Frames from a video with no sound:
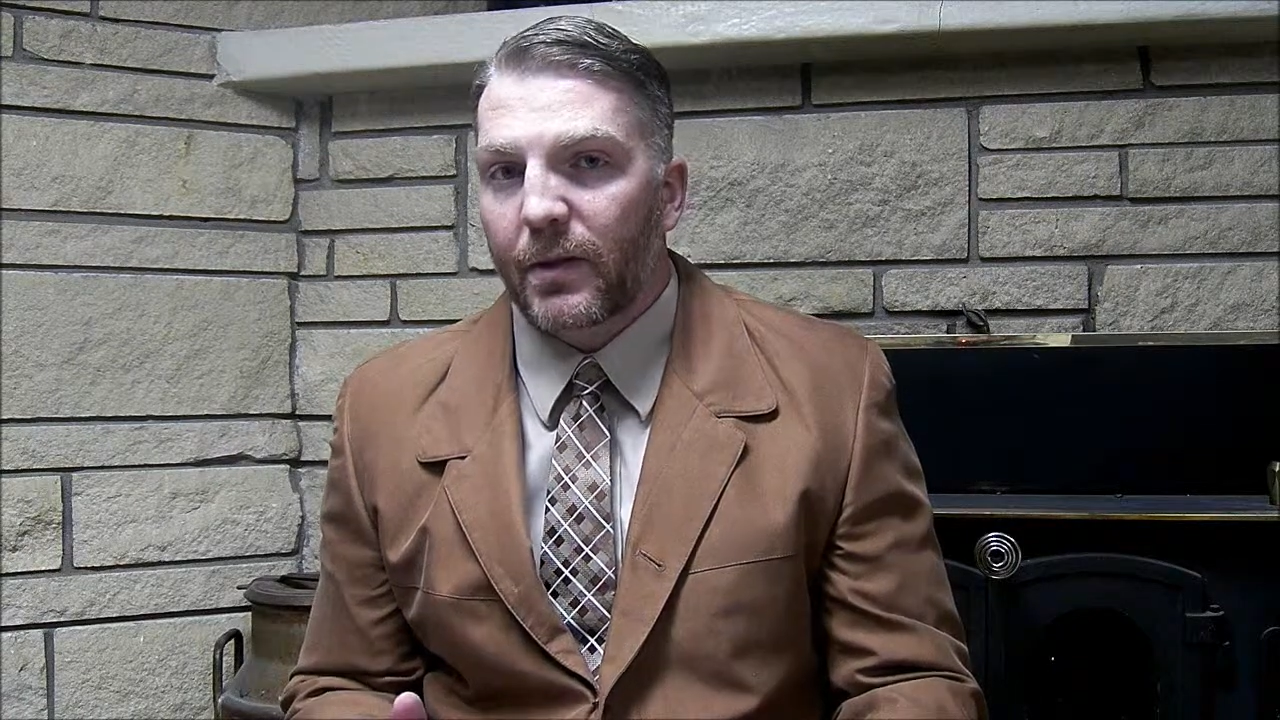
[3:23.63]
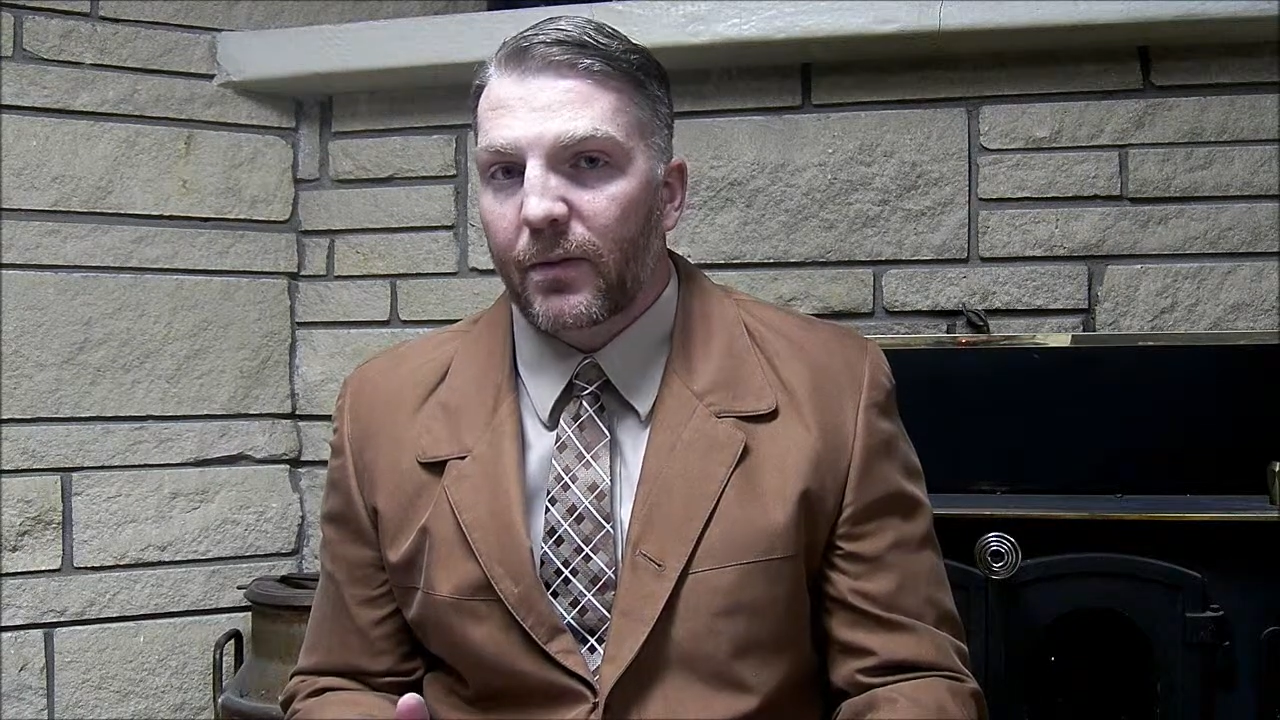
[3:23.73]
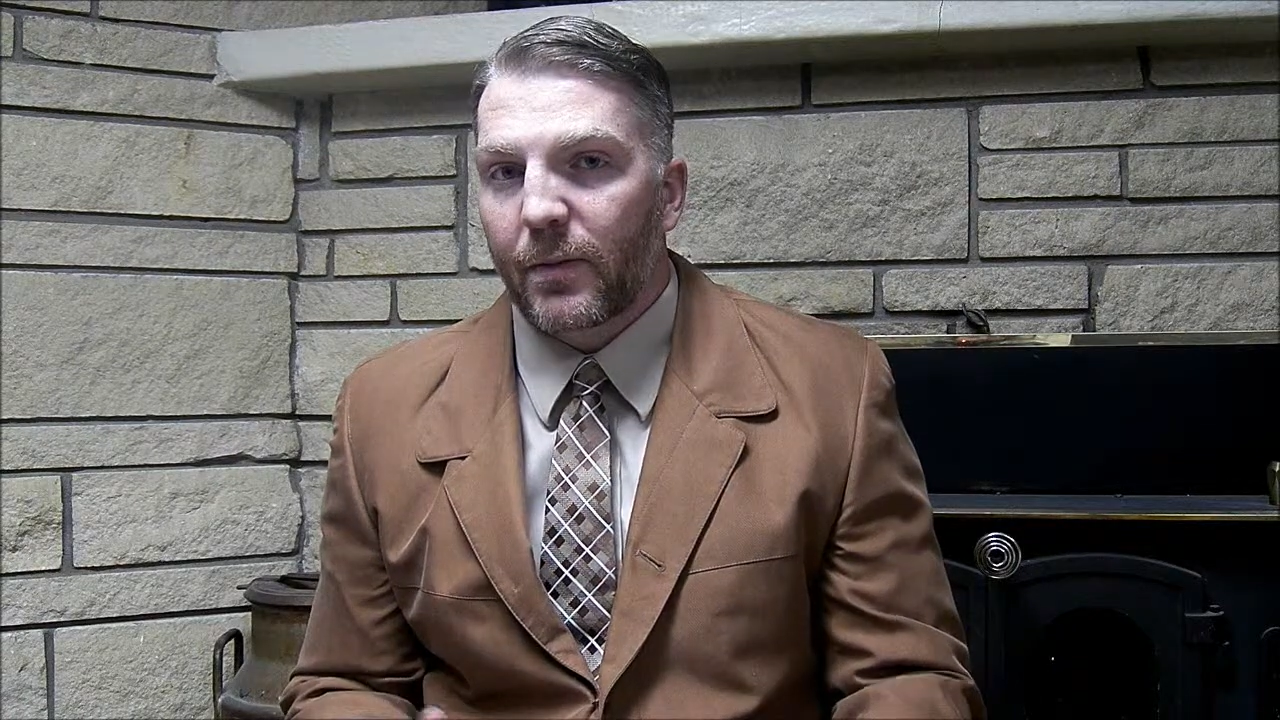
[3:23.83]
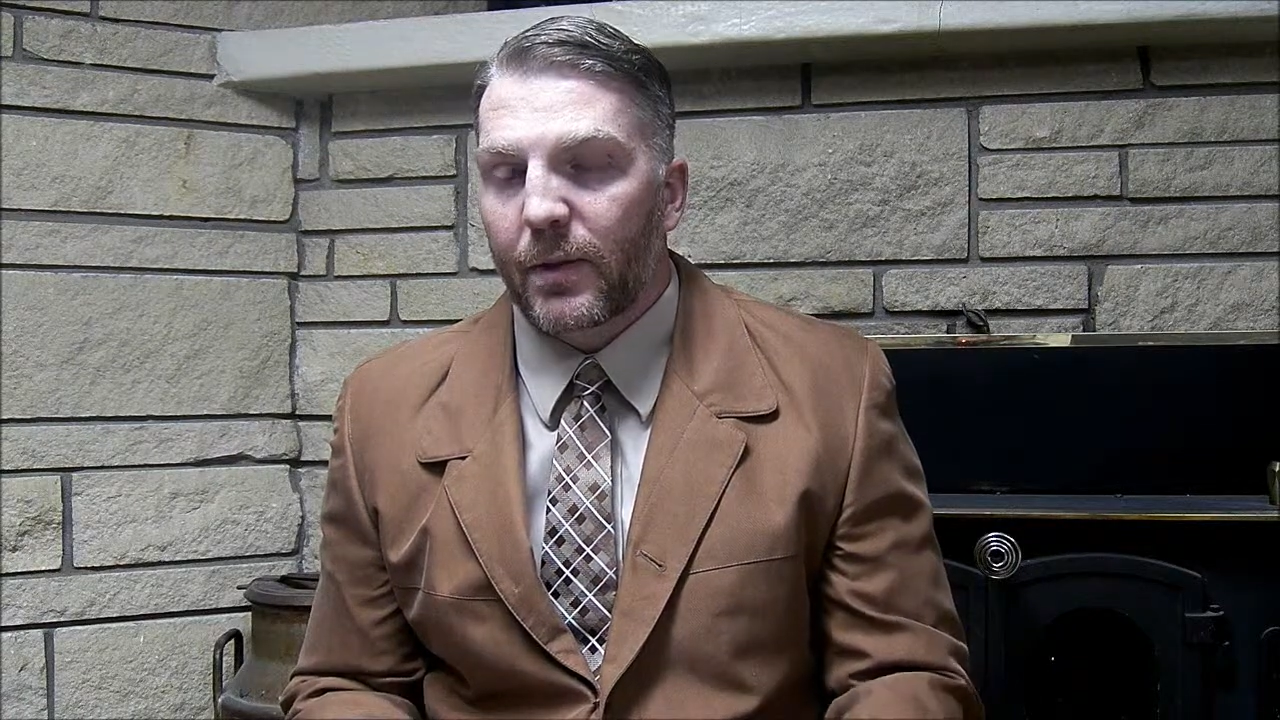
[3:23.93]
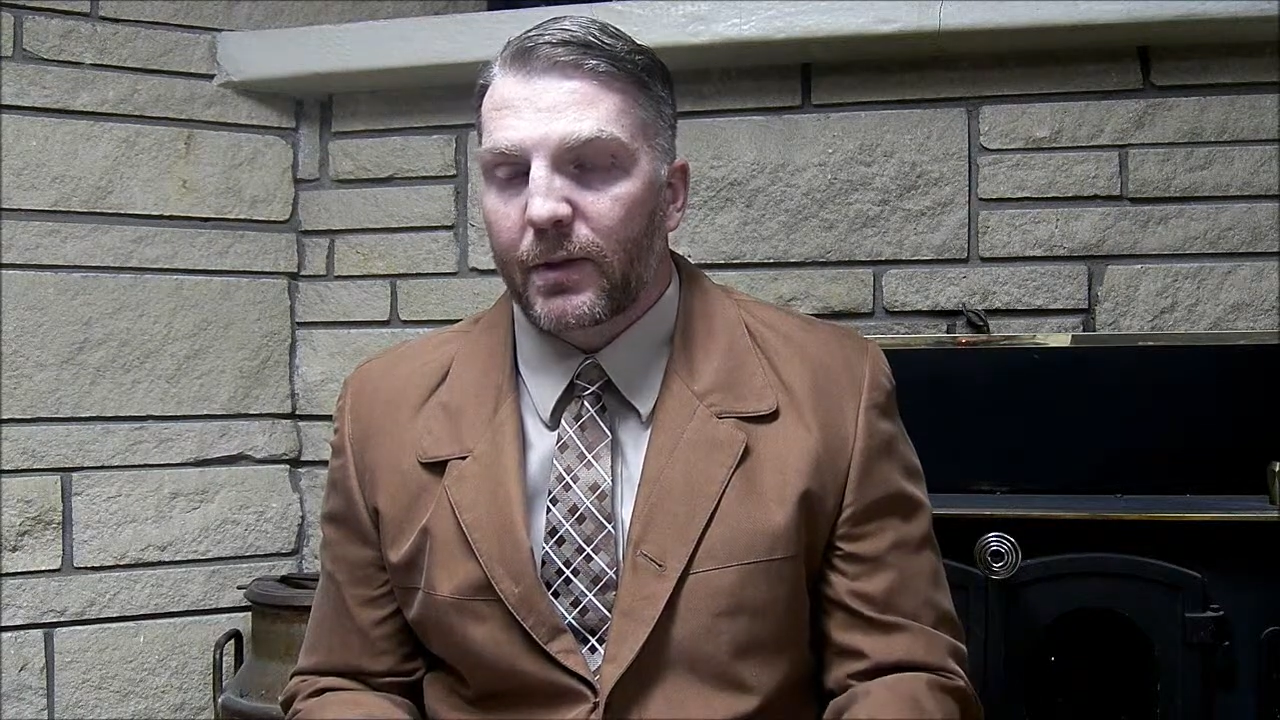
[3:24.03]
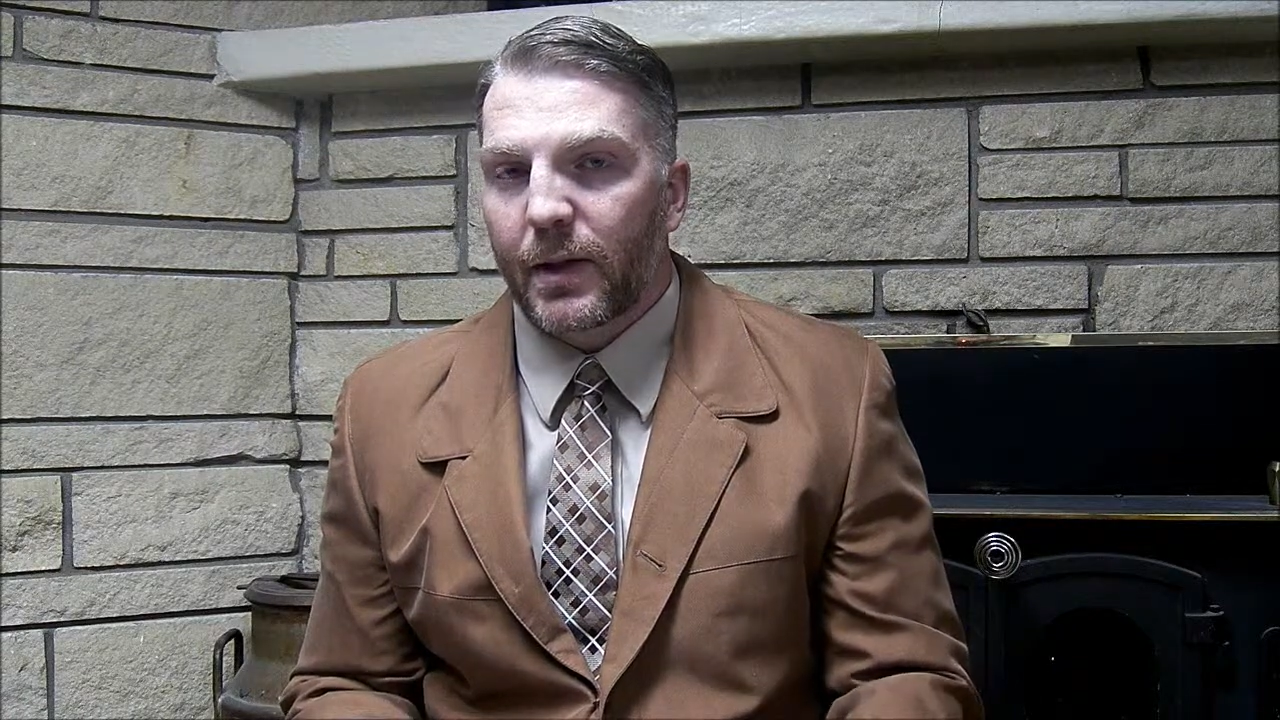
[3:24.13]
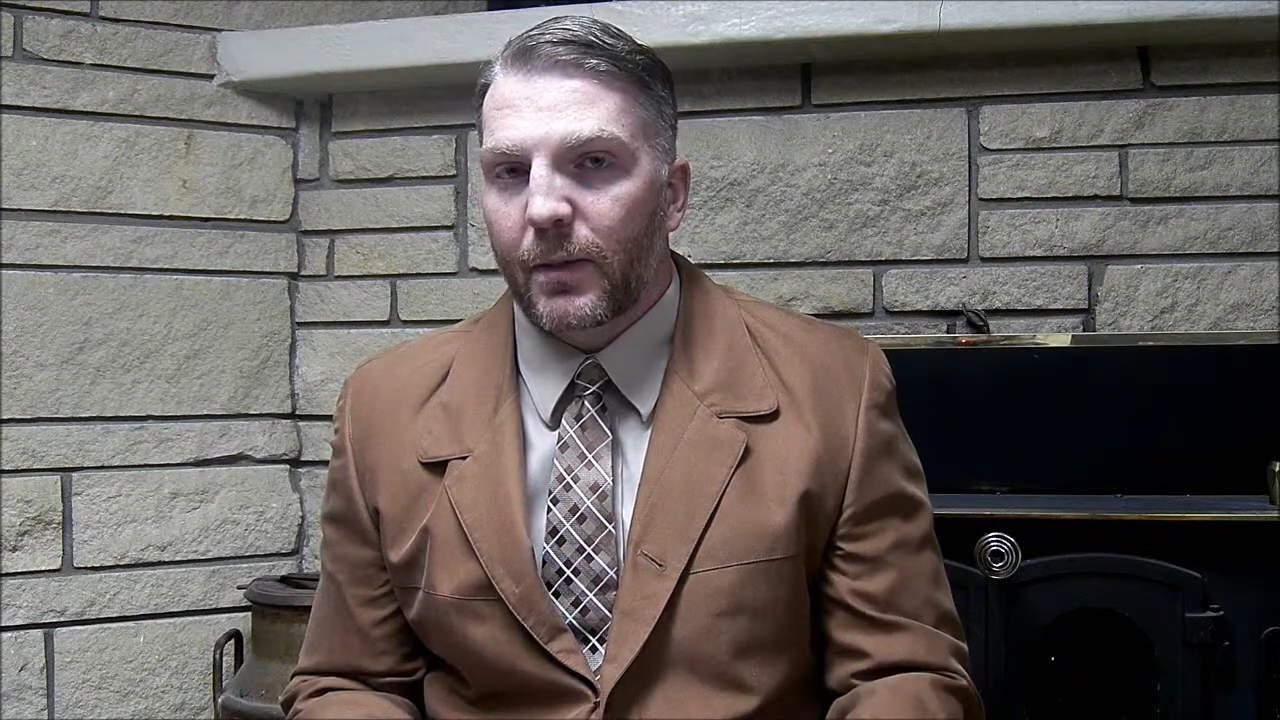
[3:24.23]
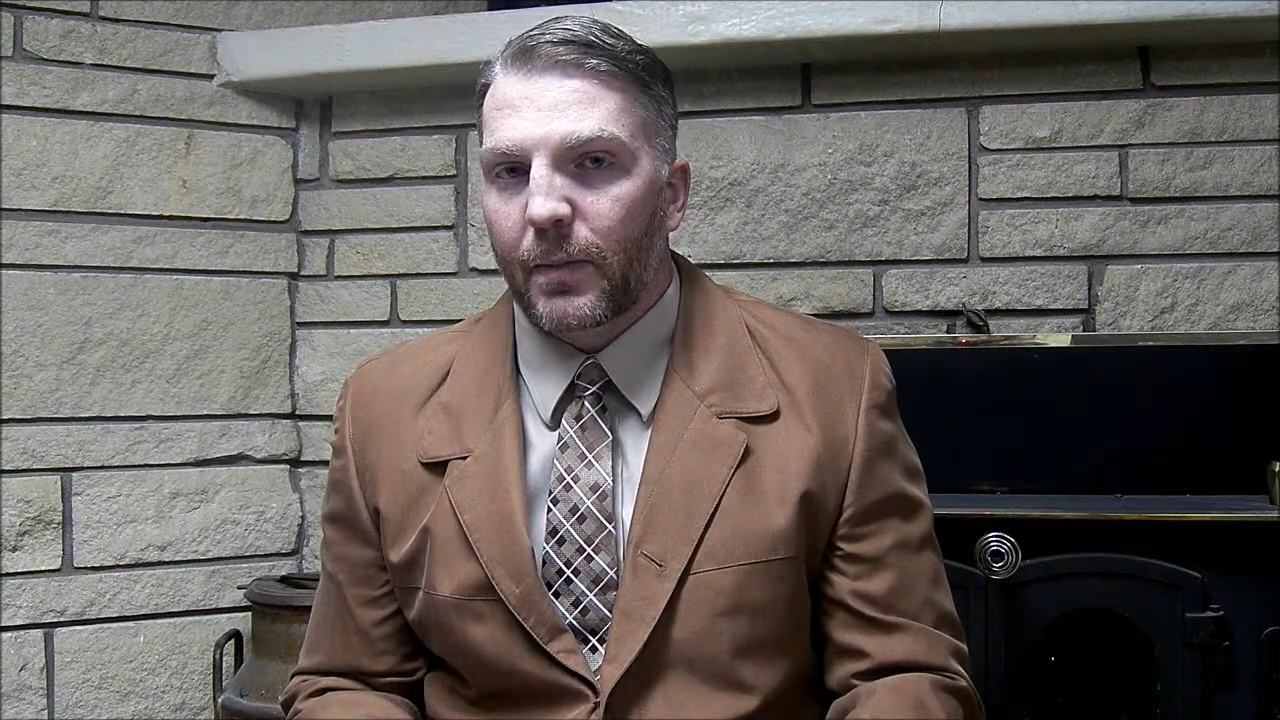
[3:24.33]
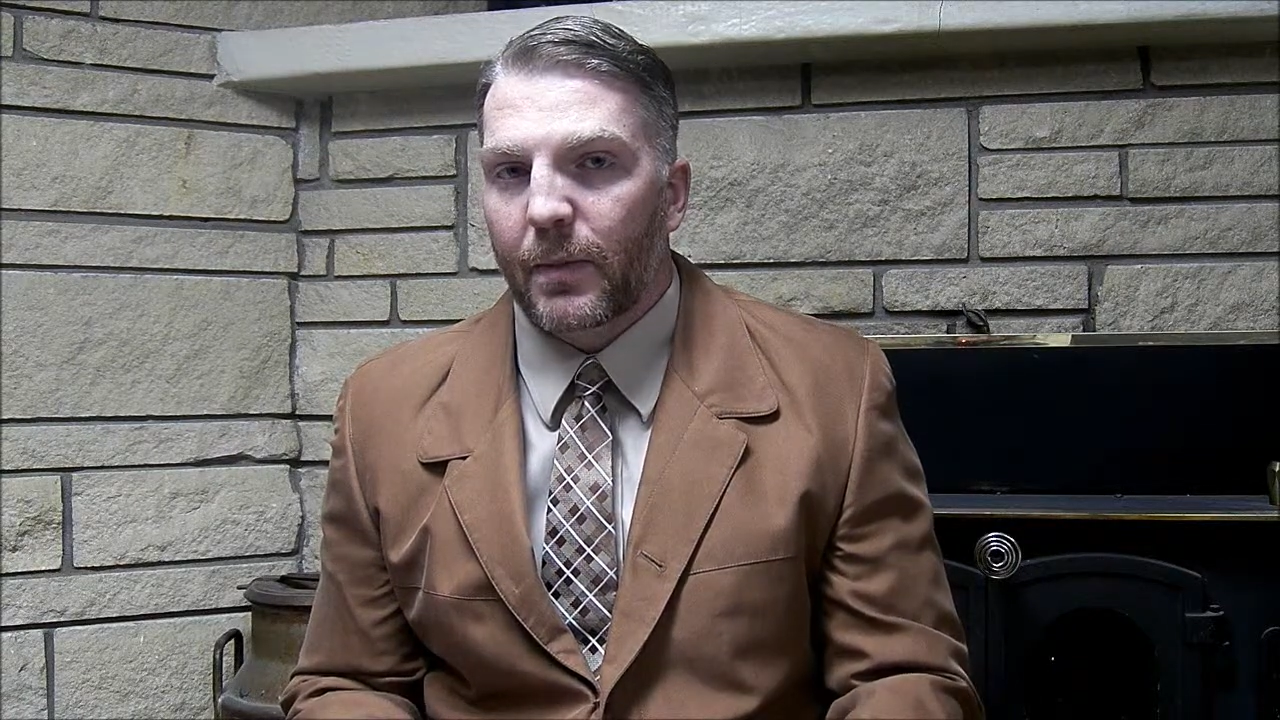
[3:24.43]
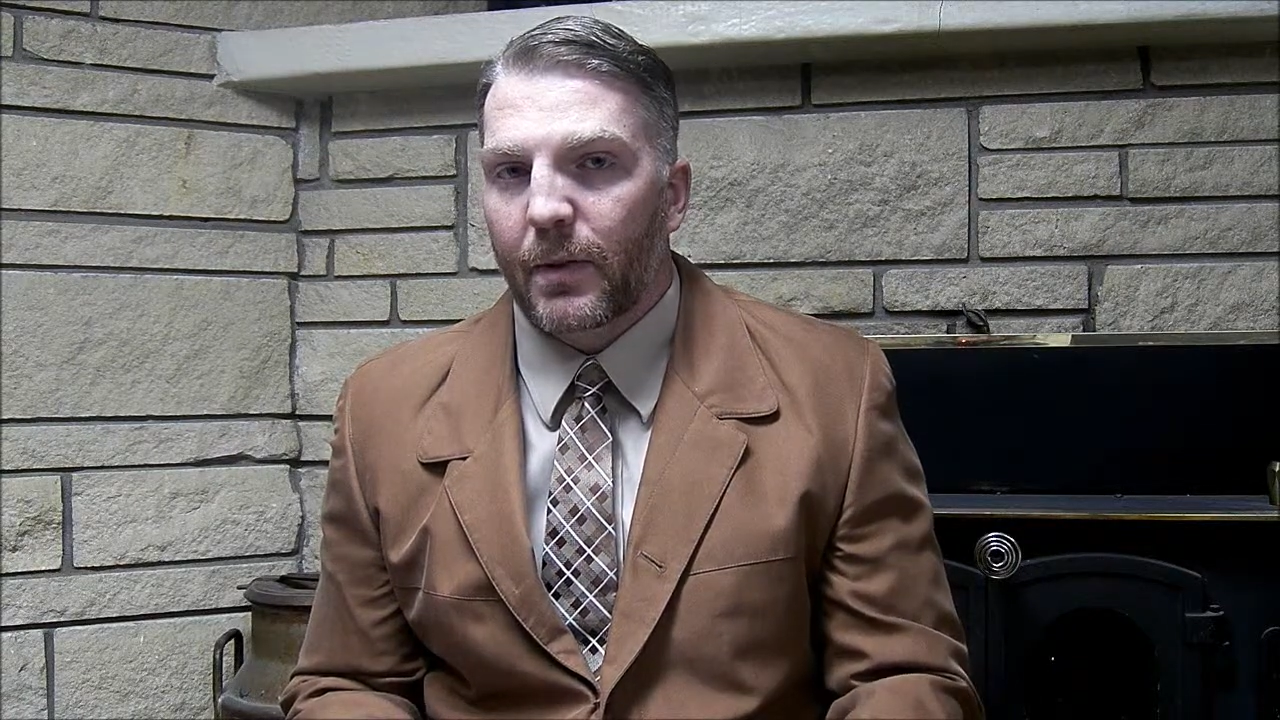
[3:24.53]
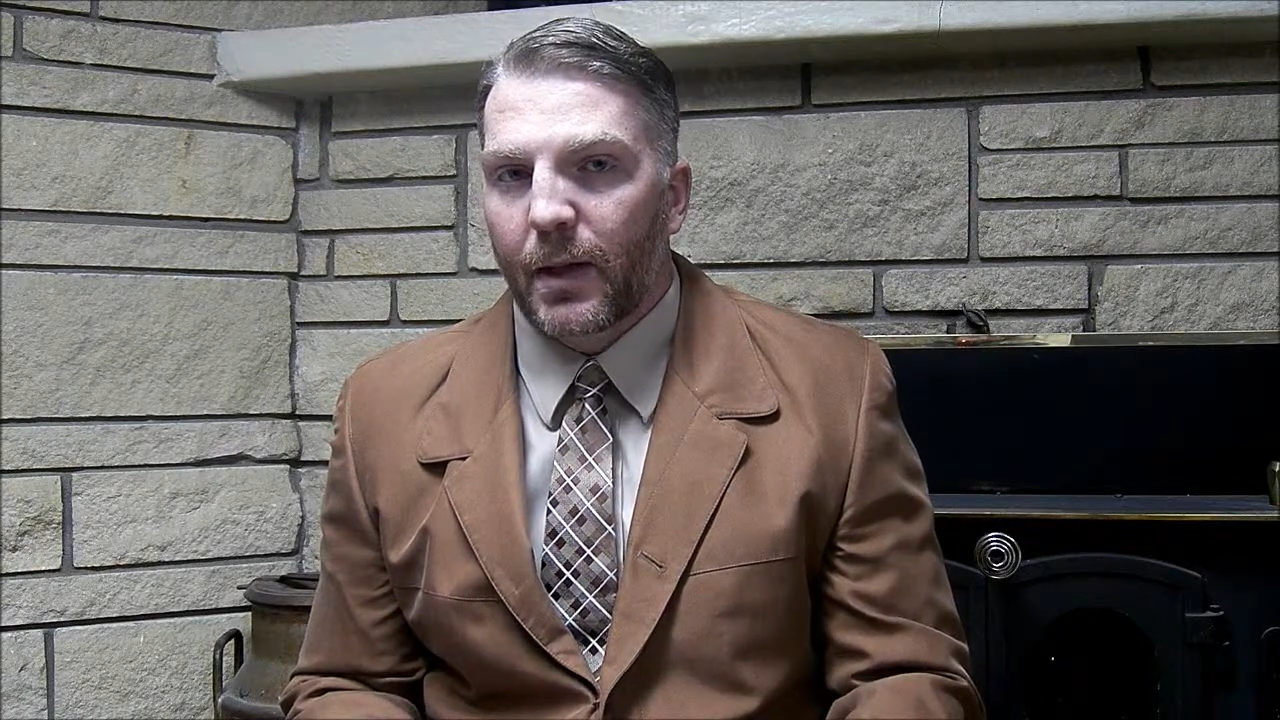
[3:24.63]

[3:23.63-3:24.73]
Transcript: for example.